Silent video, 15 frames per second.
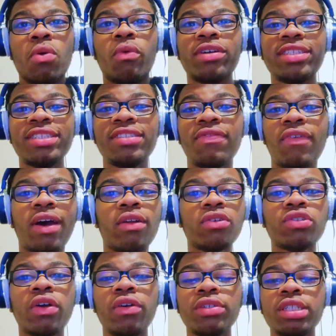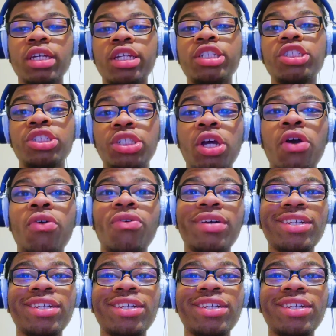What this final trailer is gonna show,